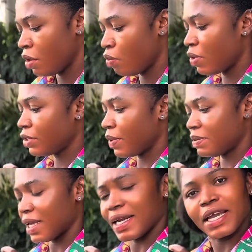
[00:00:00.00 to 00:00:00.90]
Which
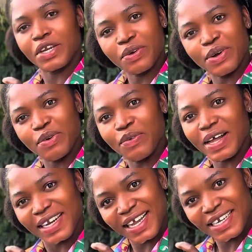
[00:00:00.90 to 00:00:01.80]
website can you go
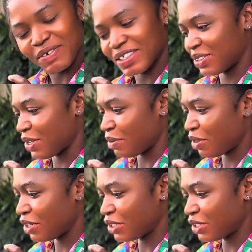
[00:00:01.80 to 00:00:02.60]
and get those jobs?